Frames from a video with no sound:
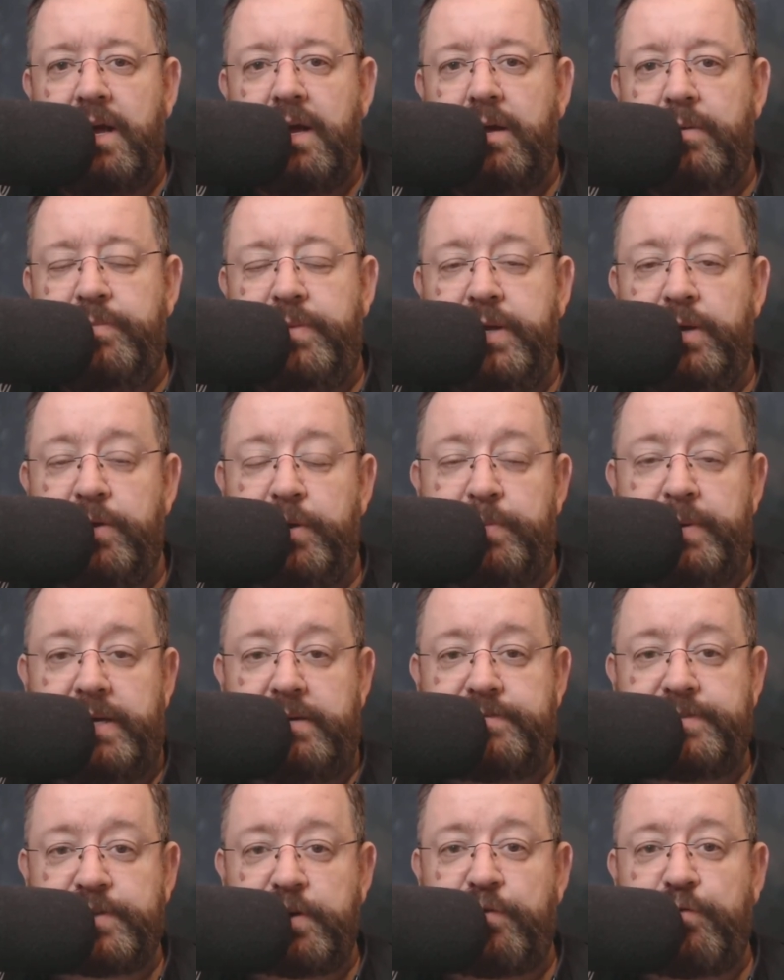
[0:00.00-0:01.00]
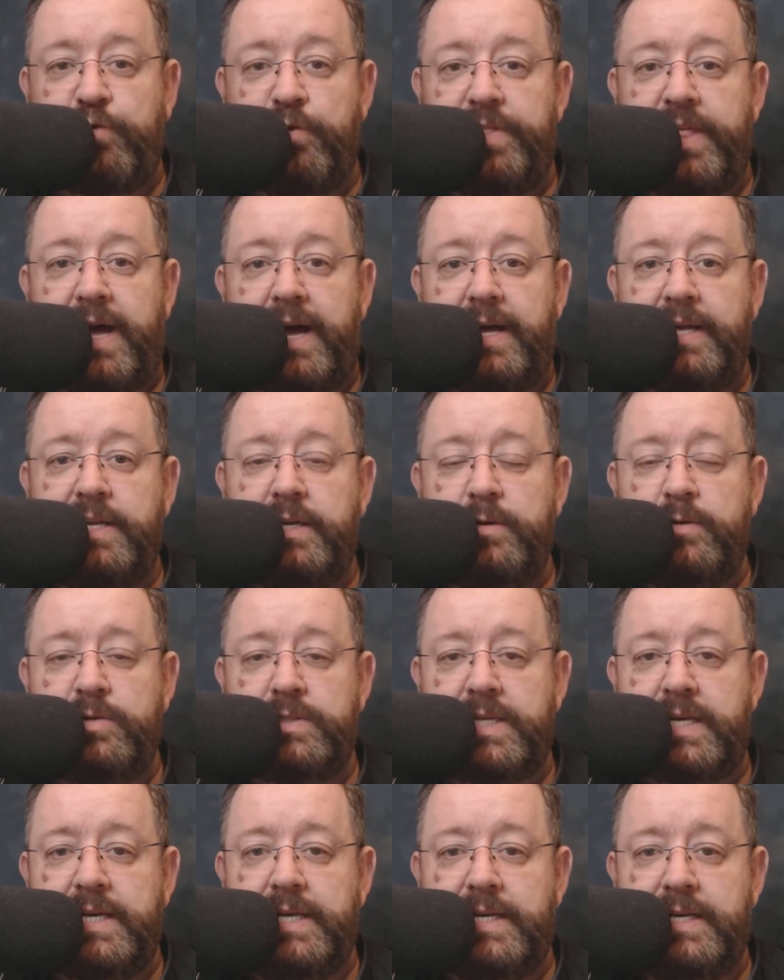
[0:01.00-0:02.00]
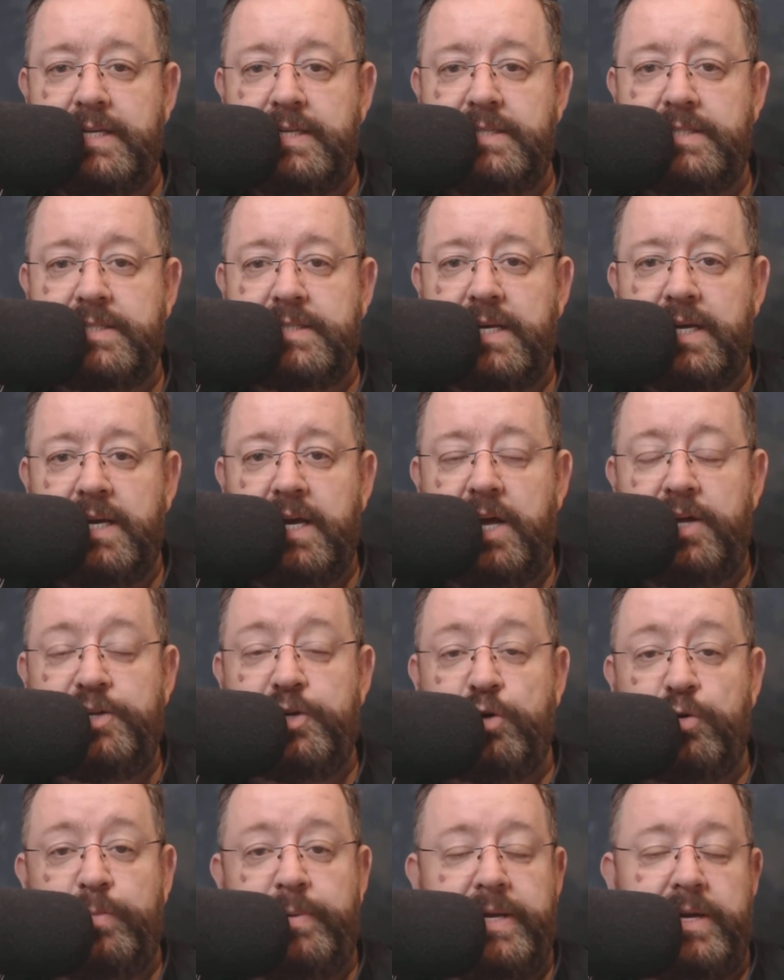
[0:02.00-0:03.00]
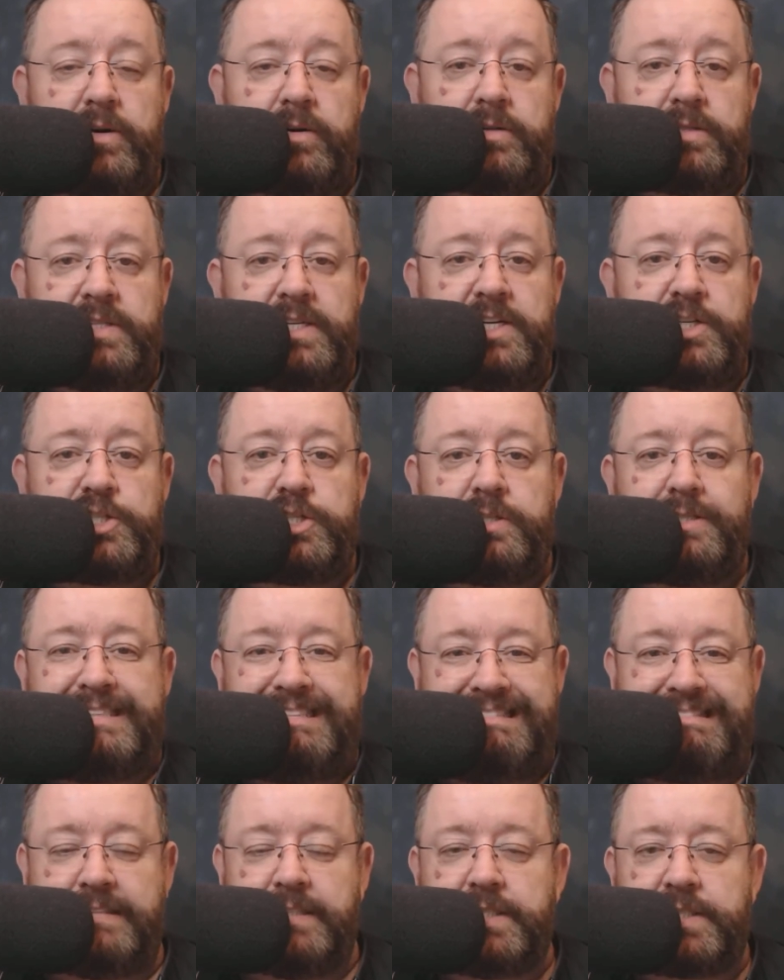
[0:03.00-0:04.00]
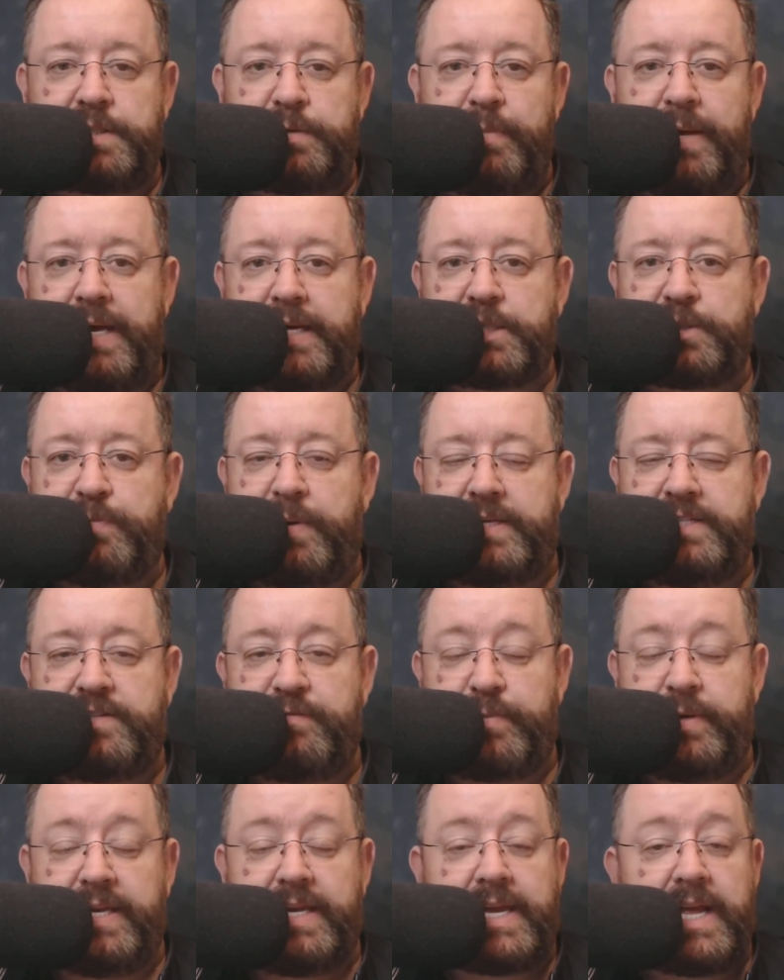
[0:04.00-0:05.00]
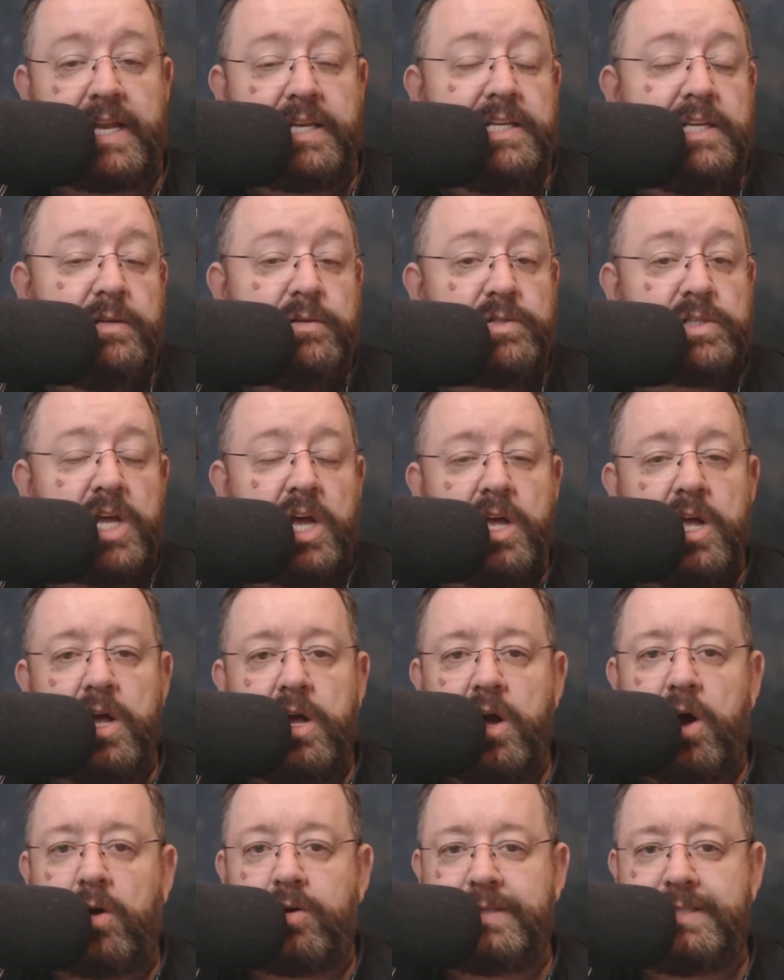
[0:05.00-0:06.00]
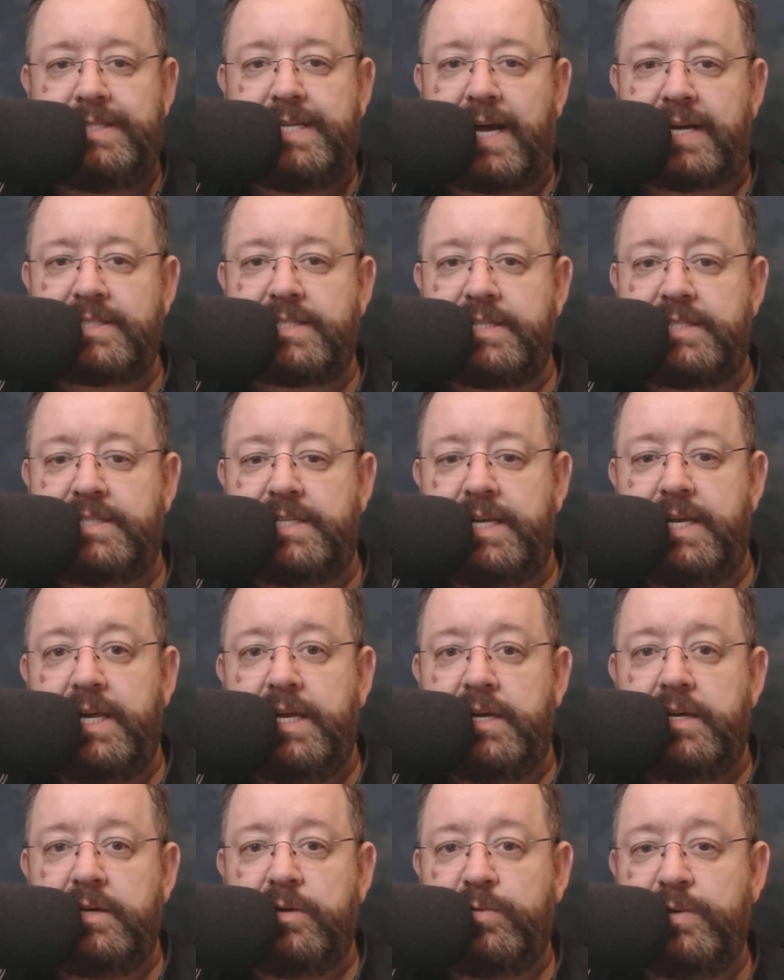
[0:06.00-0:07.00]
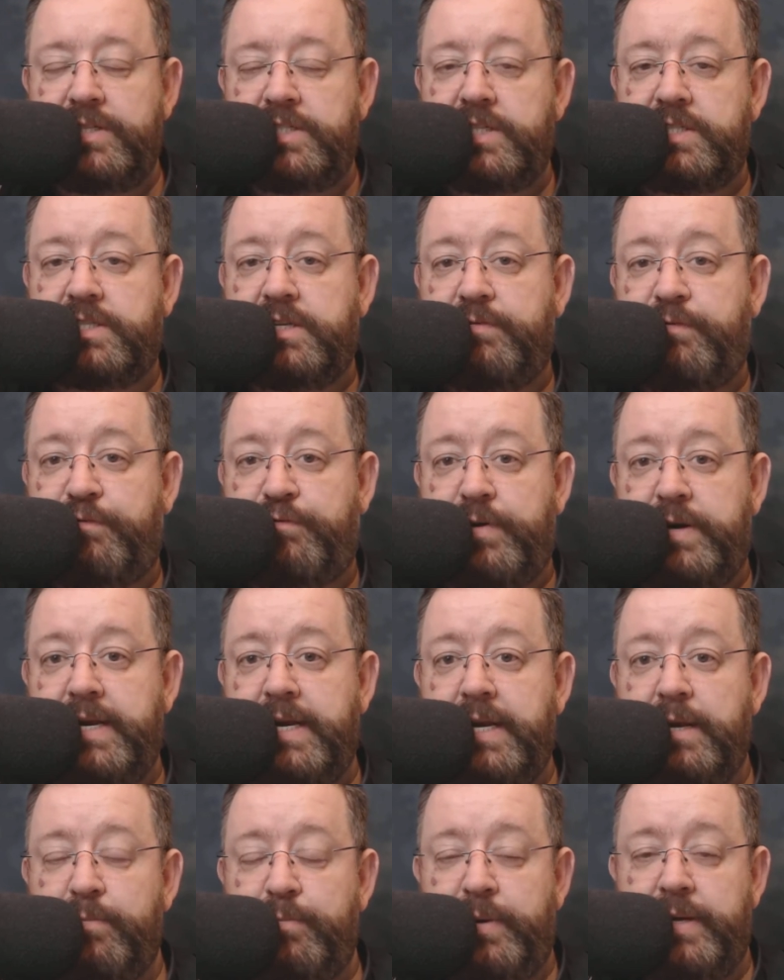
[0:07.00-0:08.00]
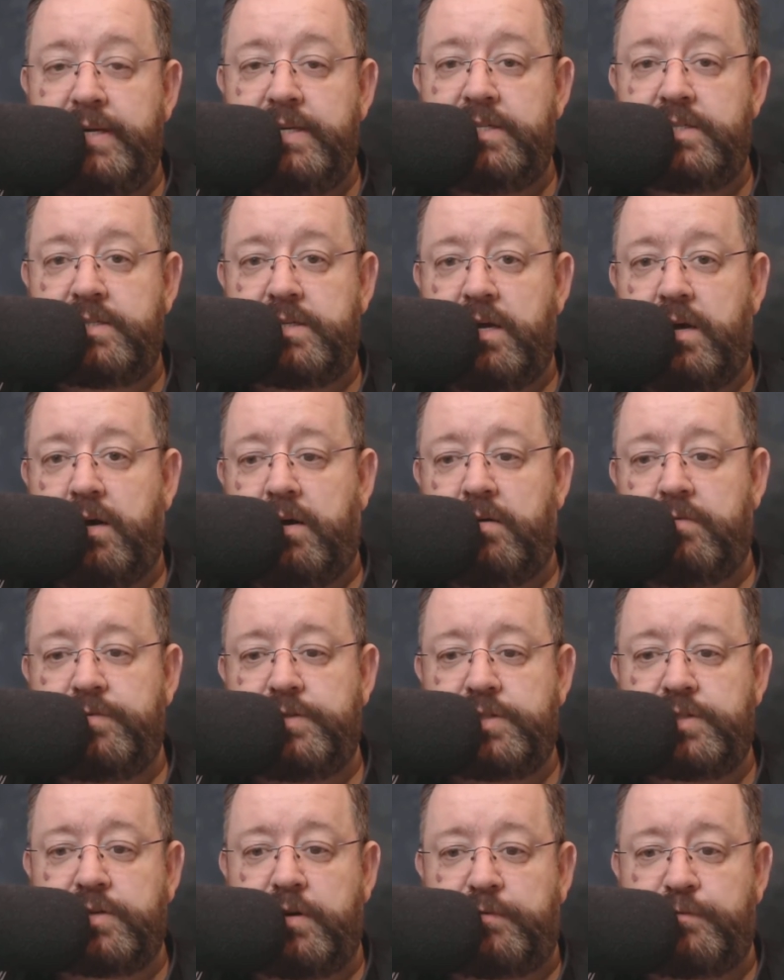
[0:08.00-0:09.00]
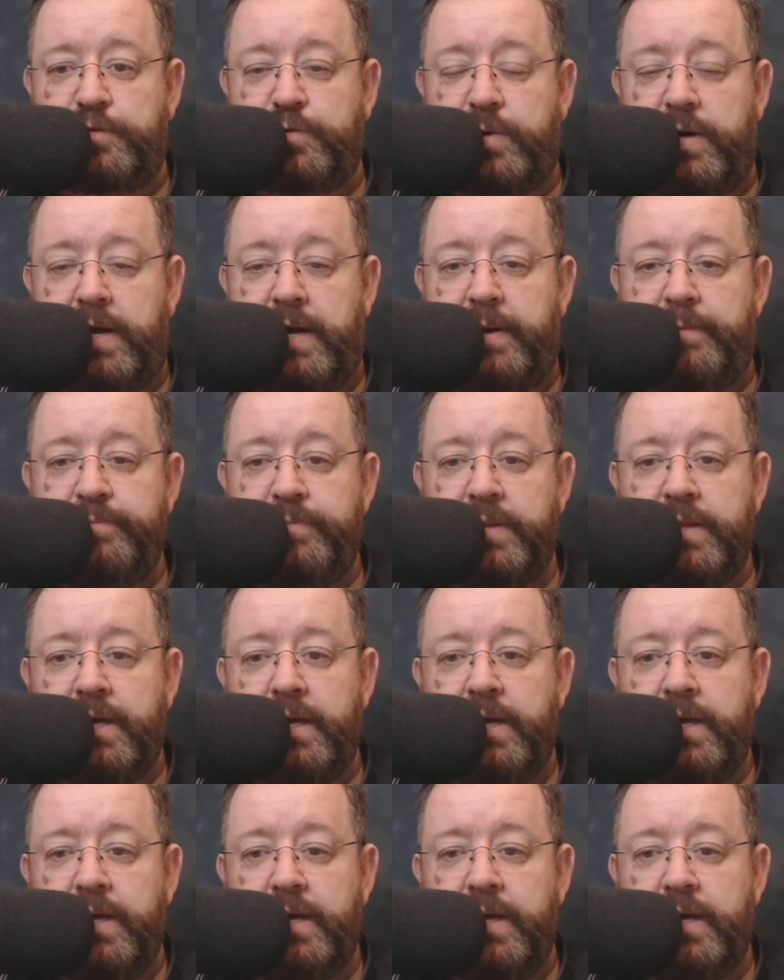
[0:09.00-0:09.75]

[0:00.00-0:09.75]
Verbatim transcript: Um, the other bit of software that I use is Adobe Audition. And mm, that's a bit expensive, but you can use Audacity, which is a free piece of software.